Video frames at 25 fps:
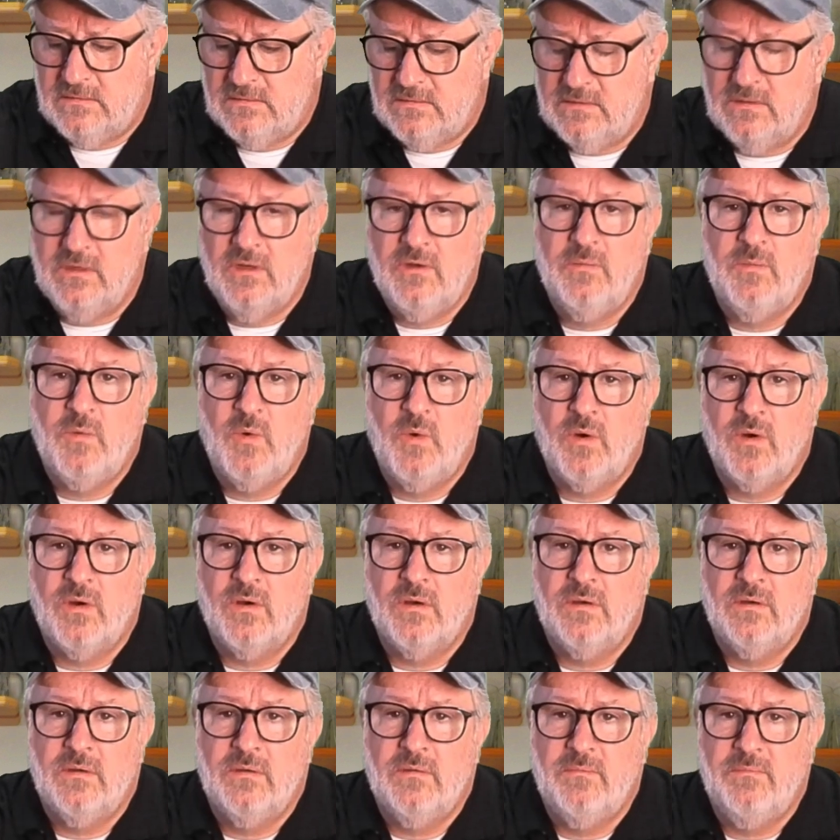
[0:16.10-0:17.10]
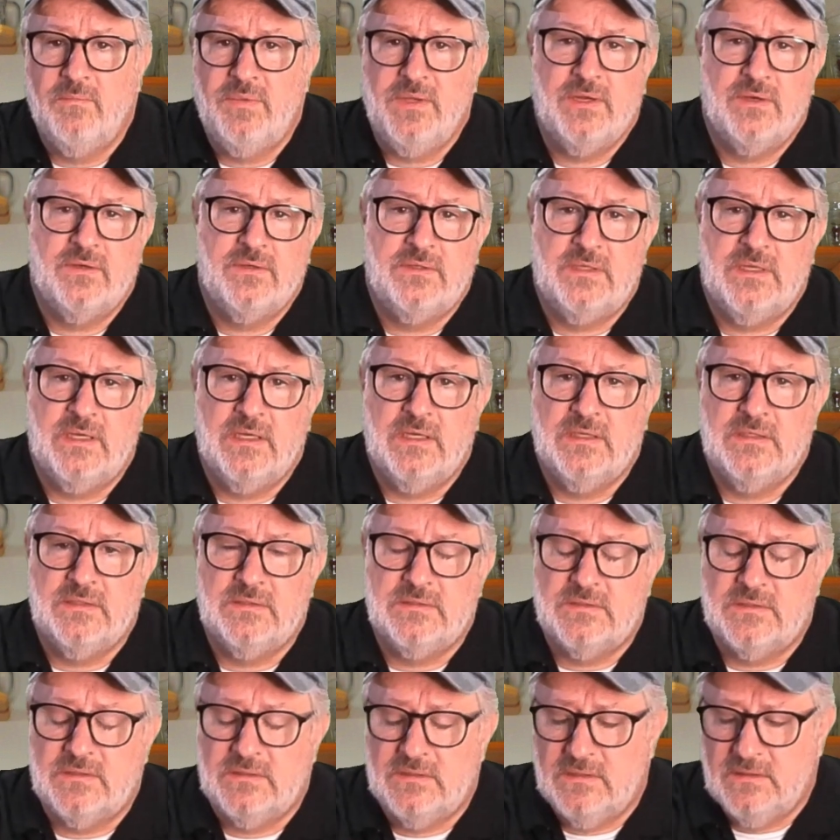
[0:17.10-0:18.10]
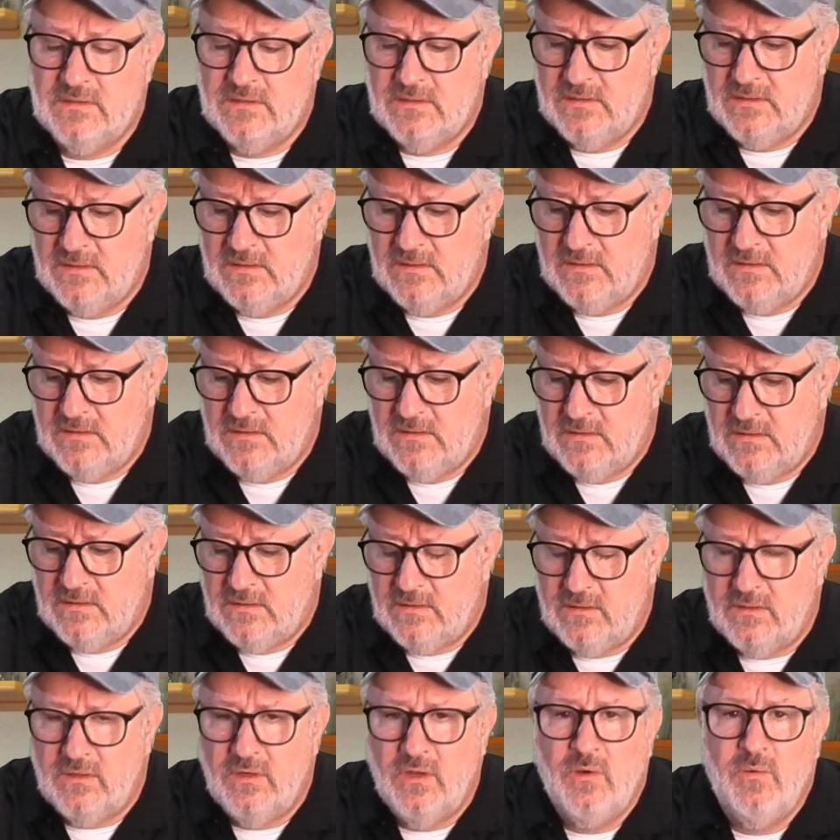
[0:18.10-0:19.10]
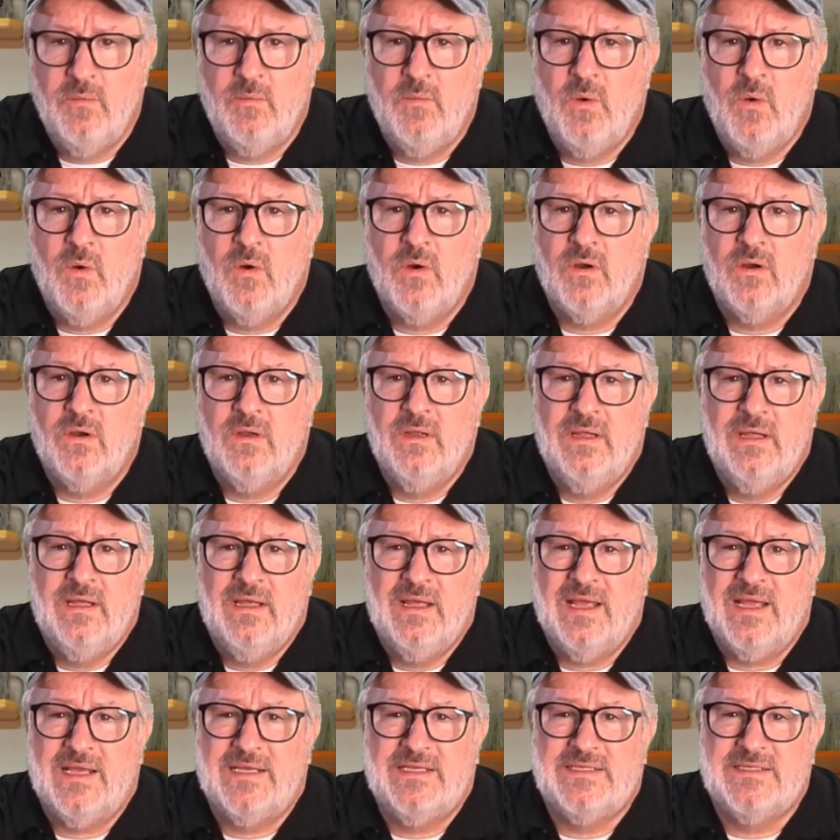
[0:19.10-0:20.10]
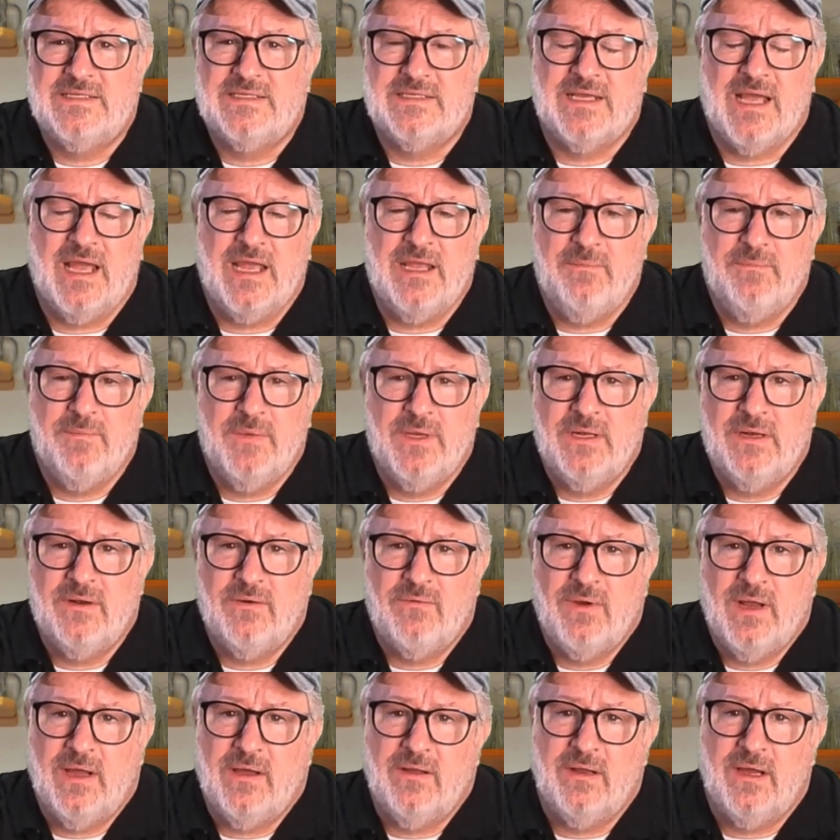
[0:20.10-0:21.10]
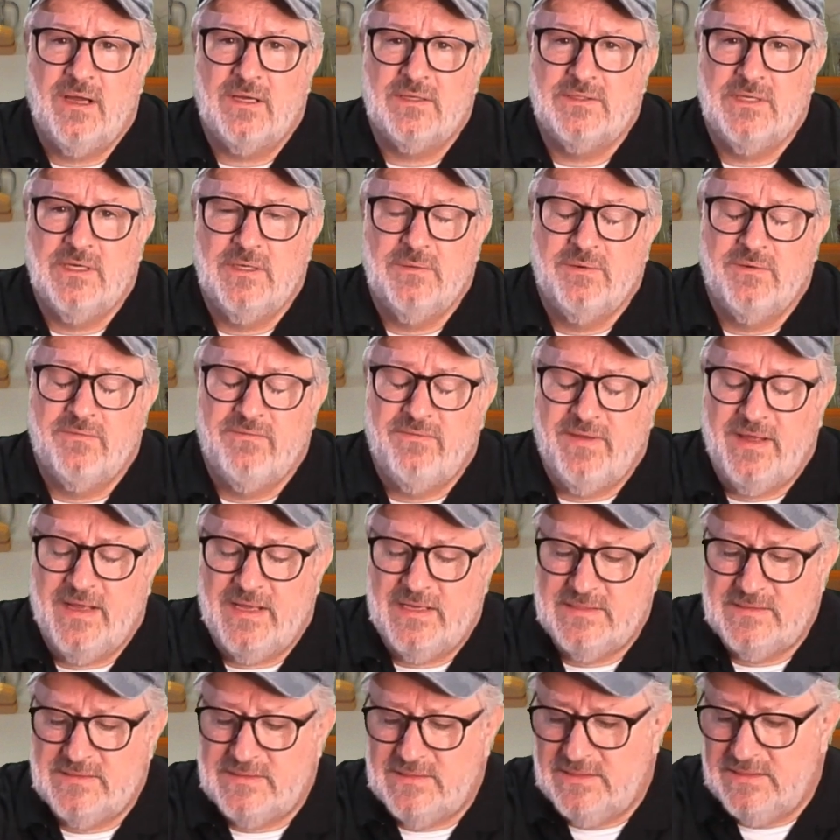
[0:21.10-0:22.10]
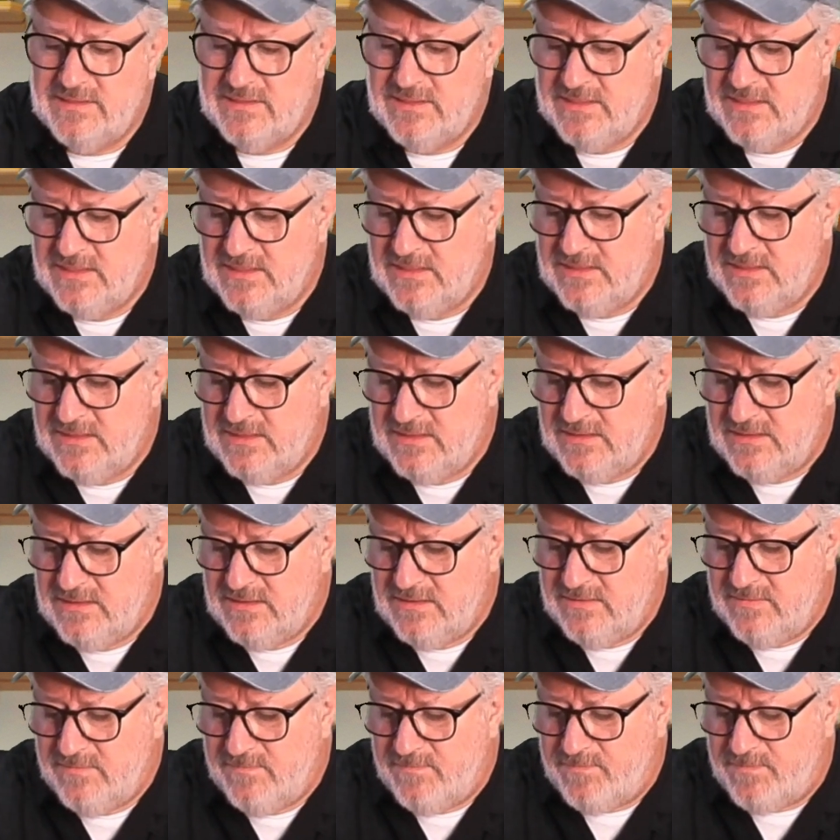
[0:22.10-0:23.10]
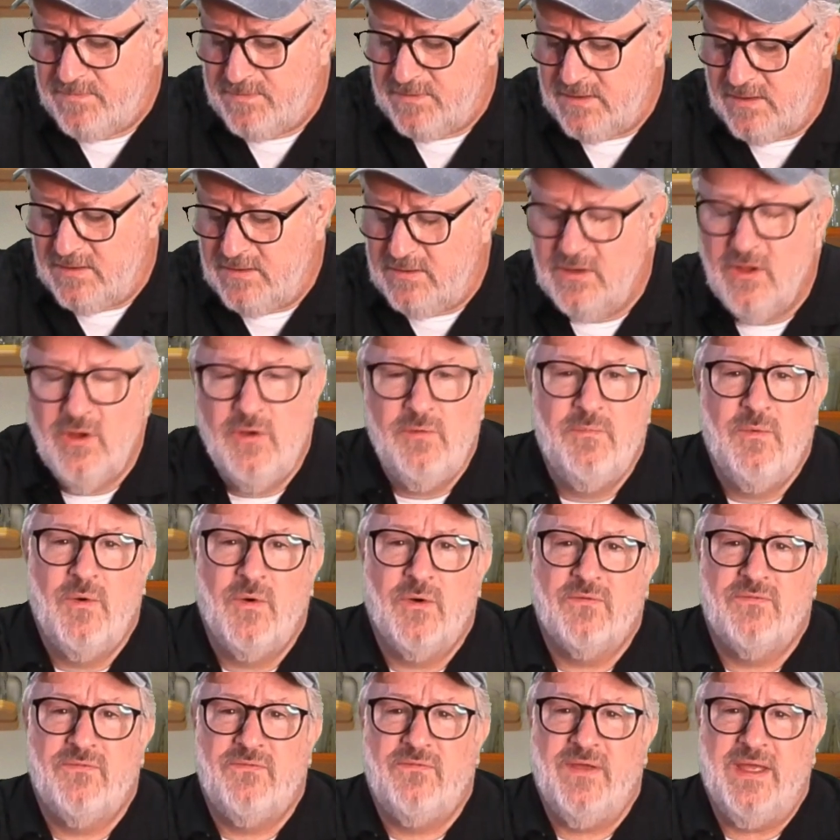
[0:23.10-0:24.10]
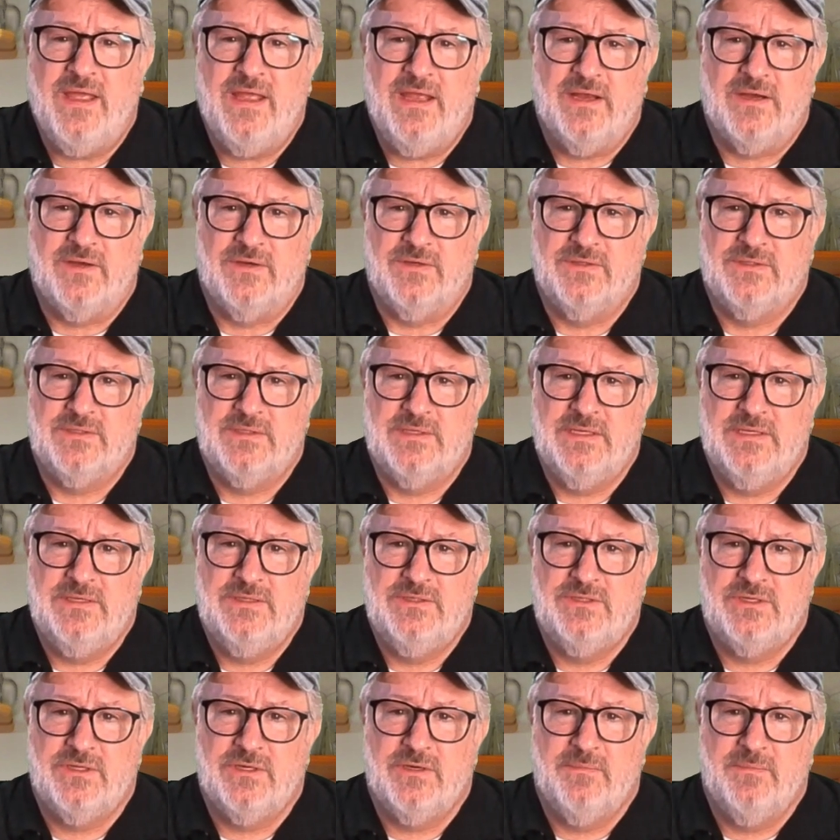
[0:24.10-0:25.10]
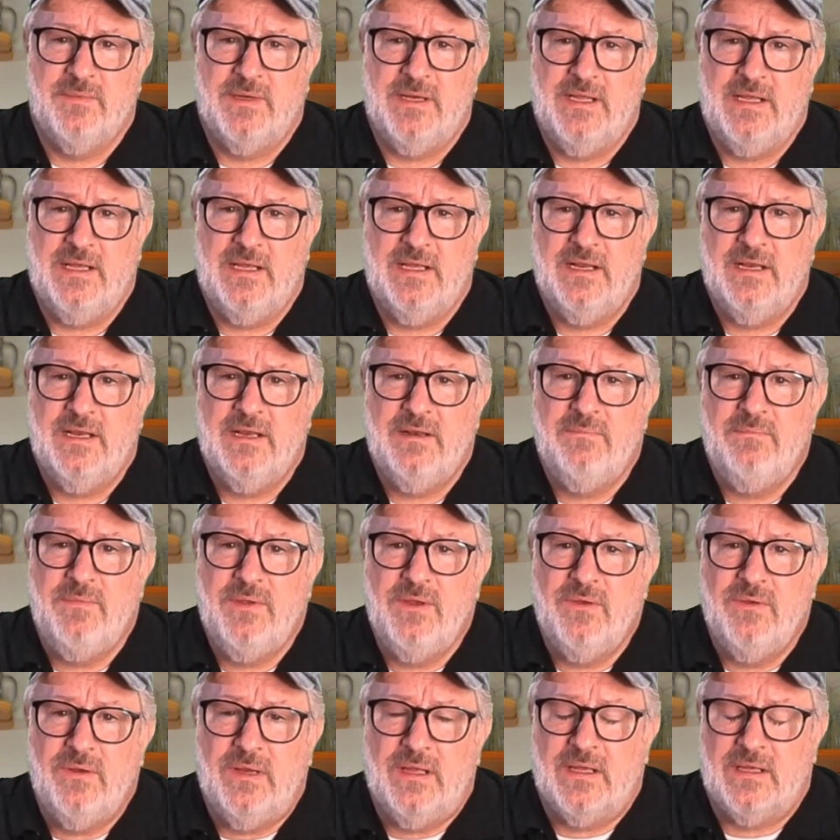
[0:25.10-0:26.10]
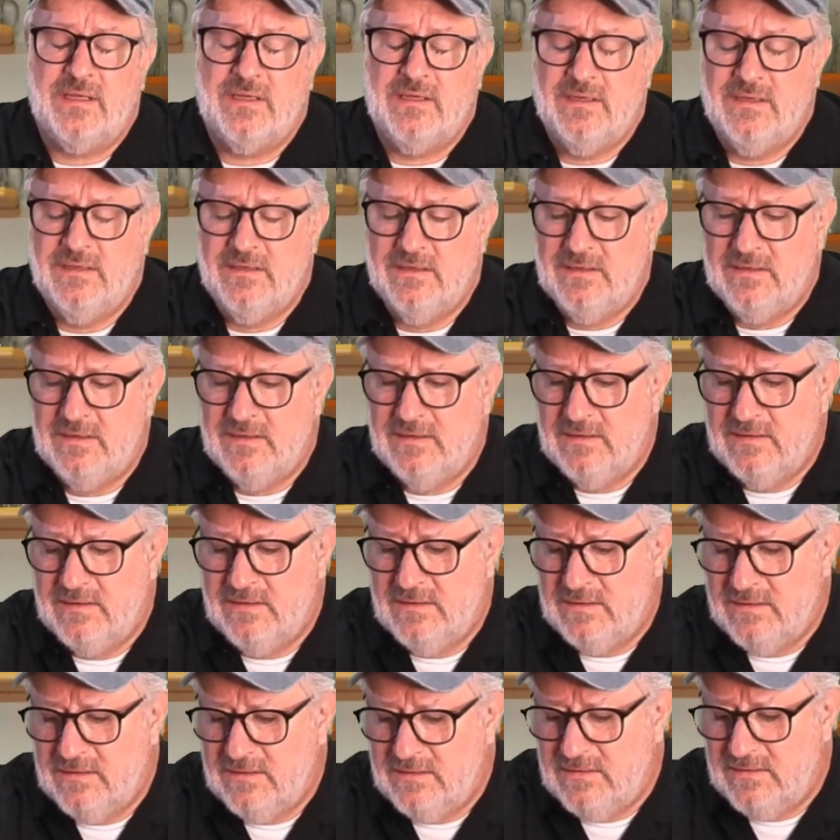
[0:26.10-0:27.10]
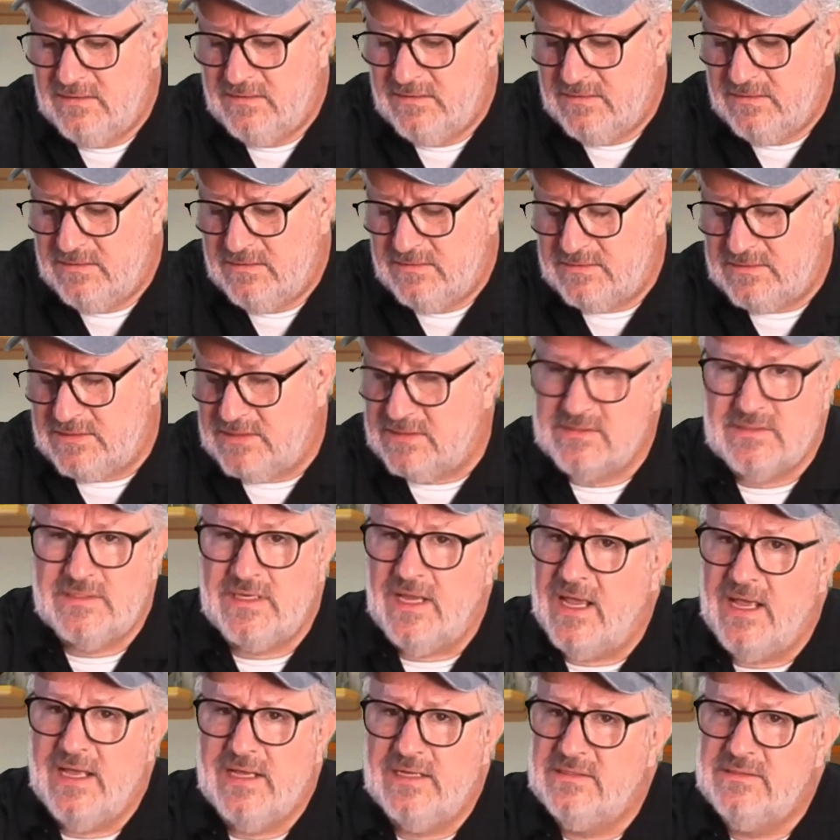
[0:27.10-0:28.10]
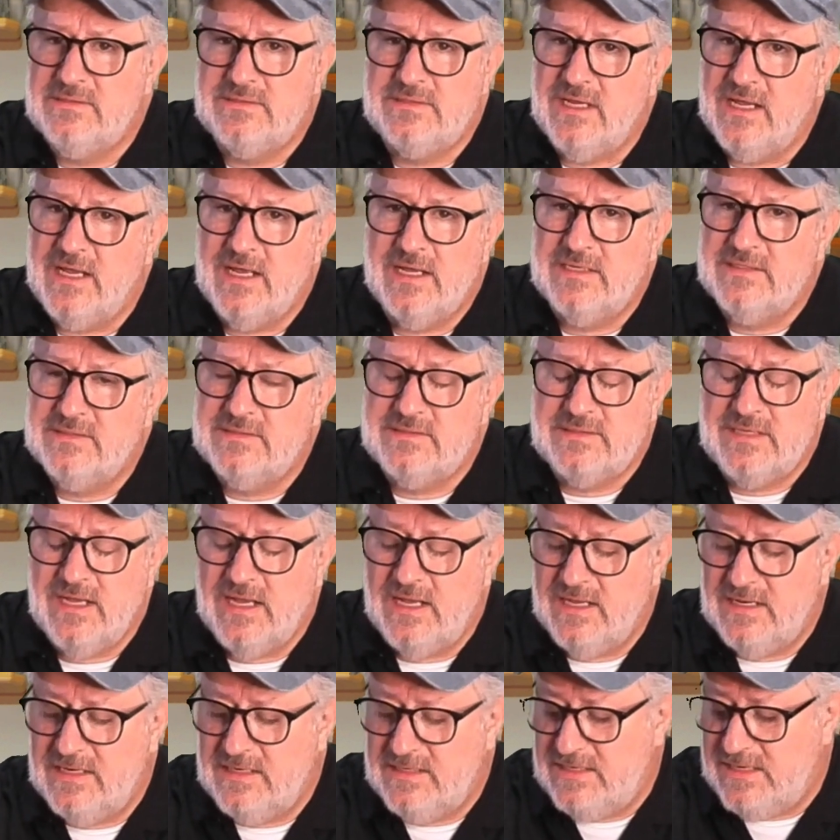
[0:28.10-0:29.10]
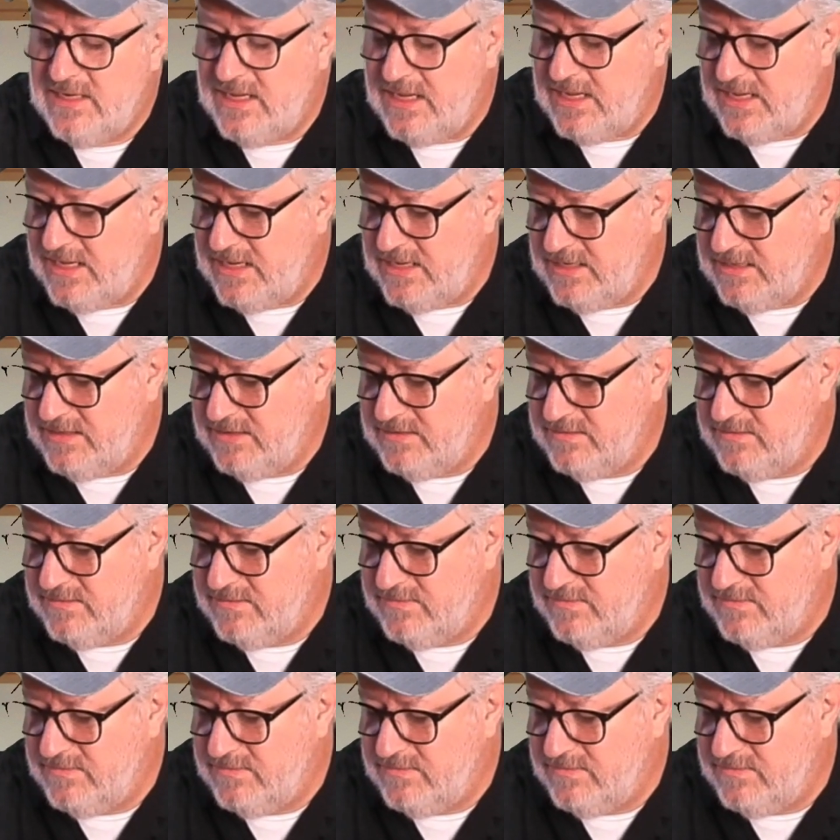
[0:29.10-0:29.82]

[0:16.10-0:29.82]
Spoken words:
No more beer tents. No more excitement around Oktoberfest. No more fairs in Germany and in Munich. It's a sad, sad, sad day.